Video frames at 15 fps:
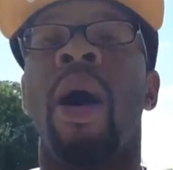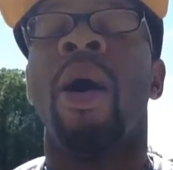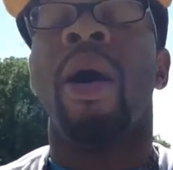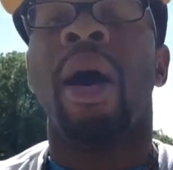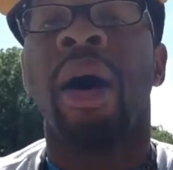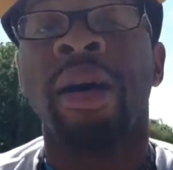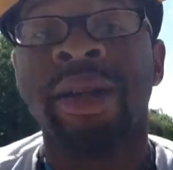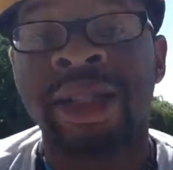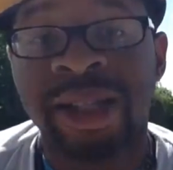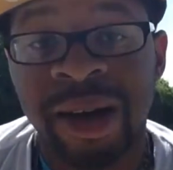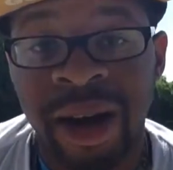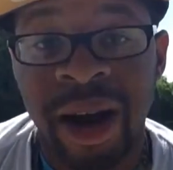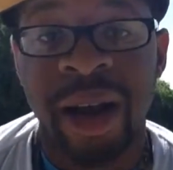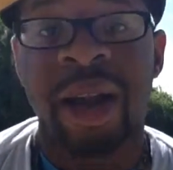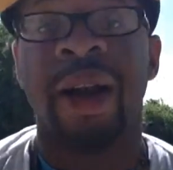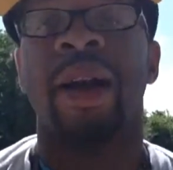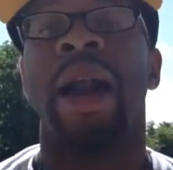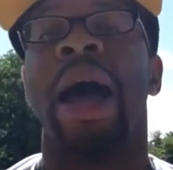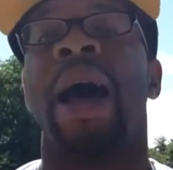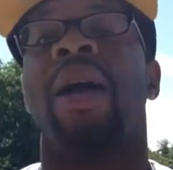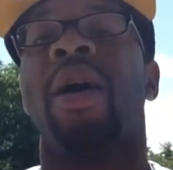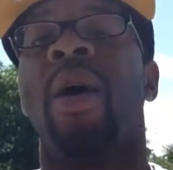We're also going to learn
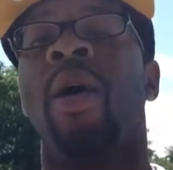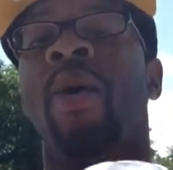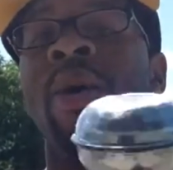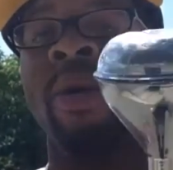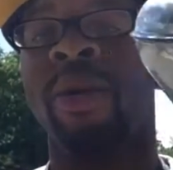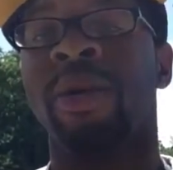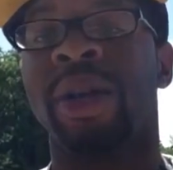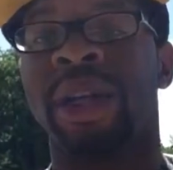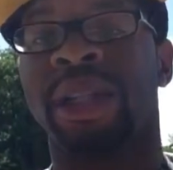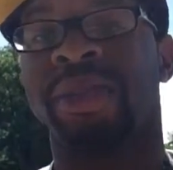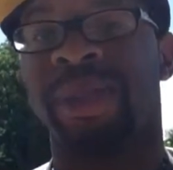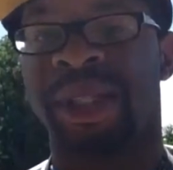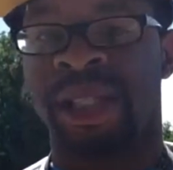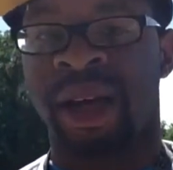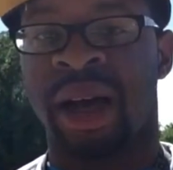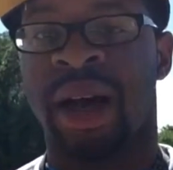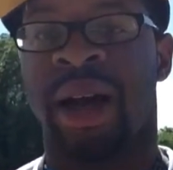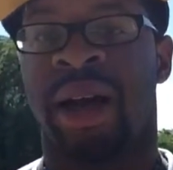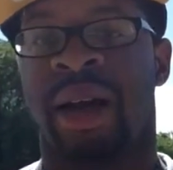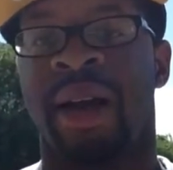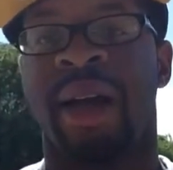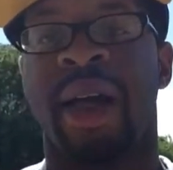how to hold this
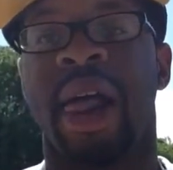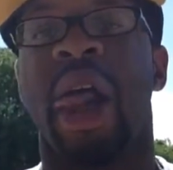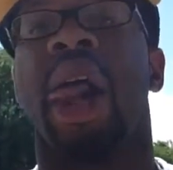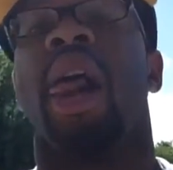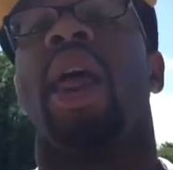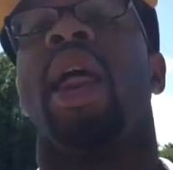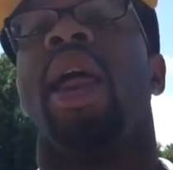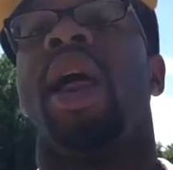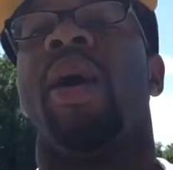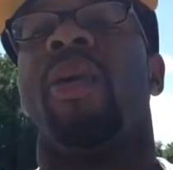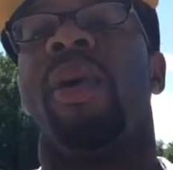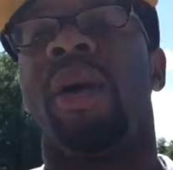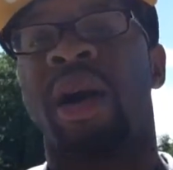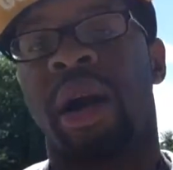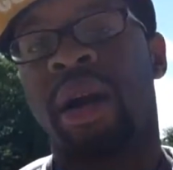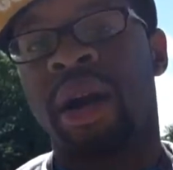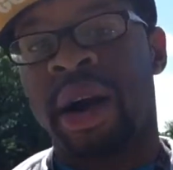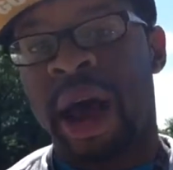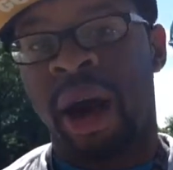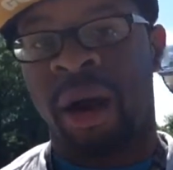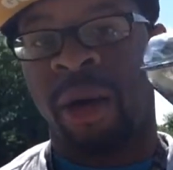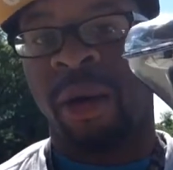baton. We're going to learn
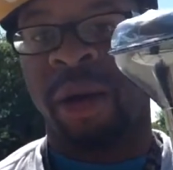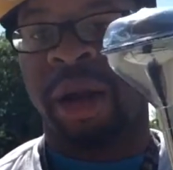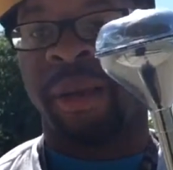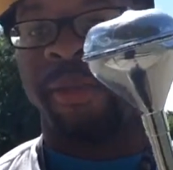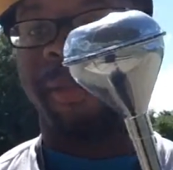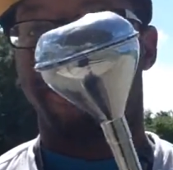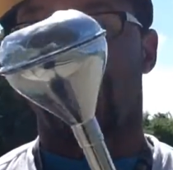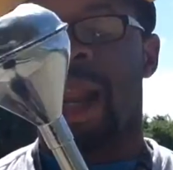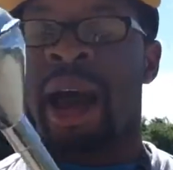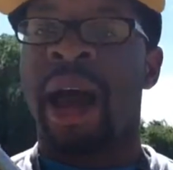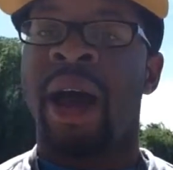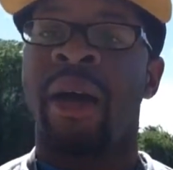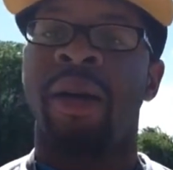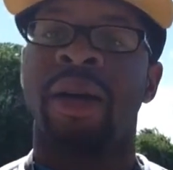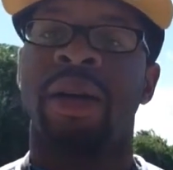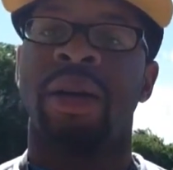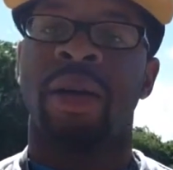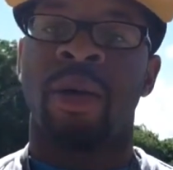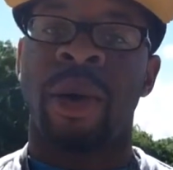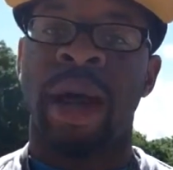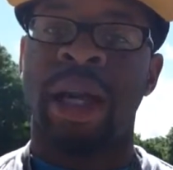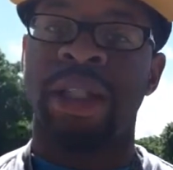how to hold it. Now,
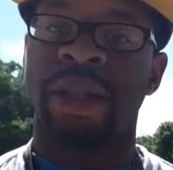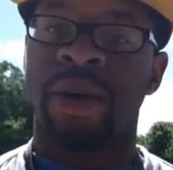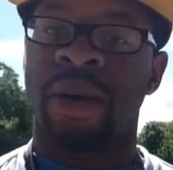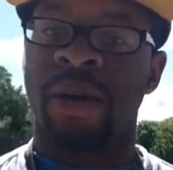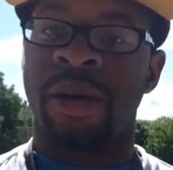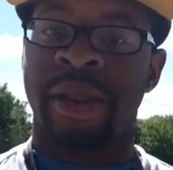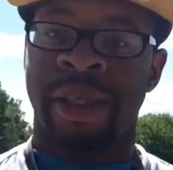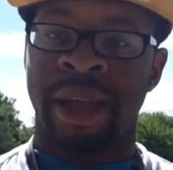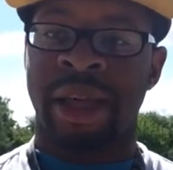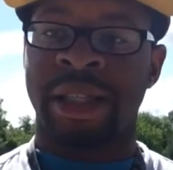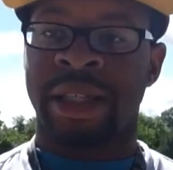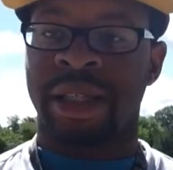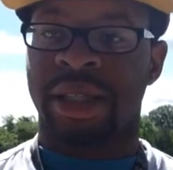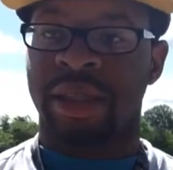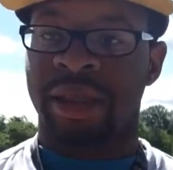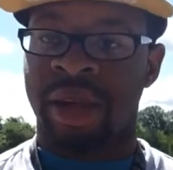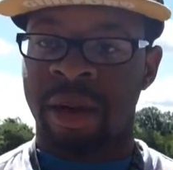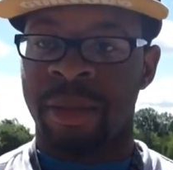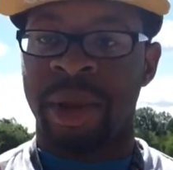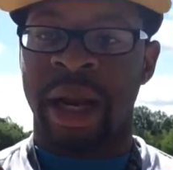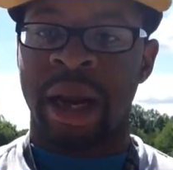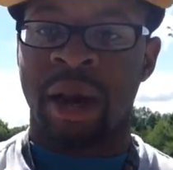the way that you hold this
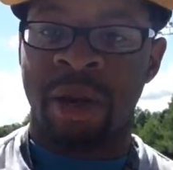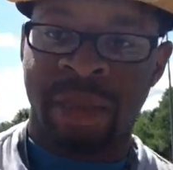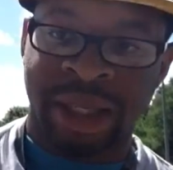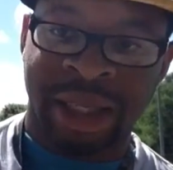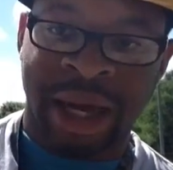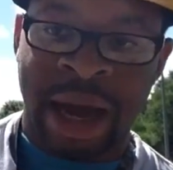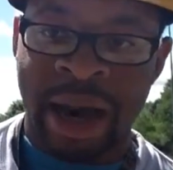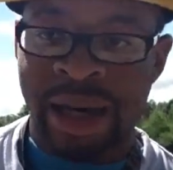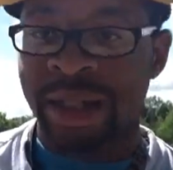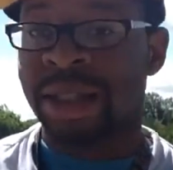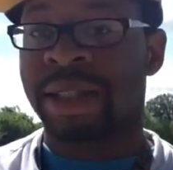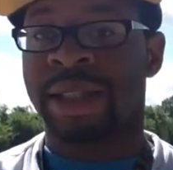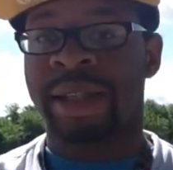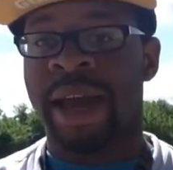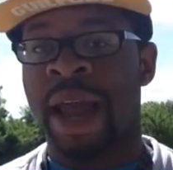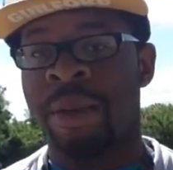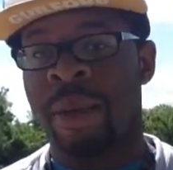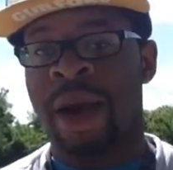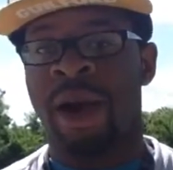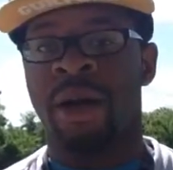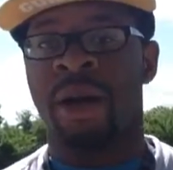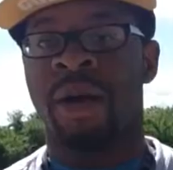little bitty old baton is the same
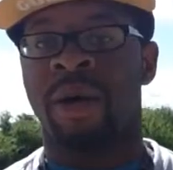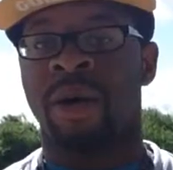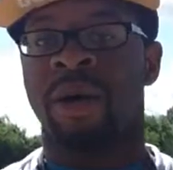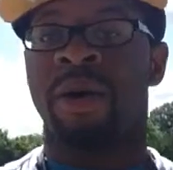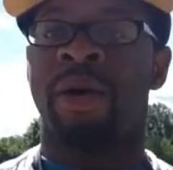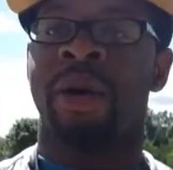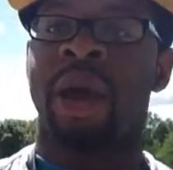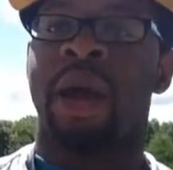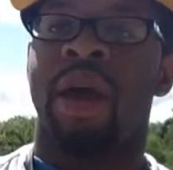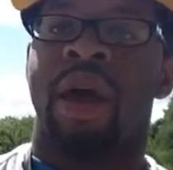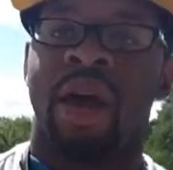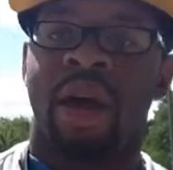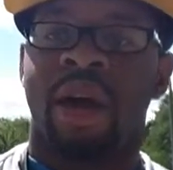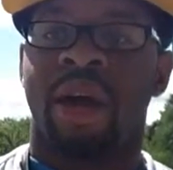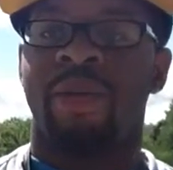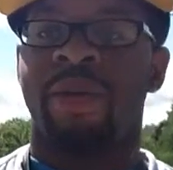way you're going to hold a